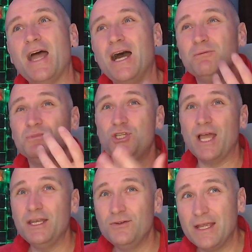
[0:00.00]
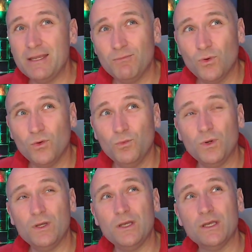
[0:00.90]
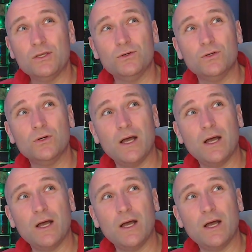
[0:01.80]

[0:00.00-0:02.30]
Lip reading: help generate more work or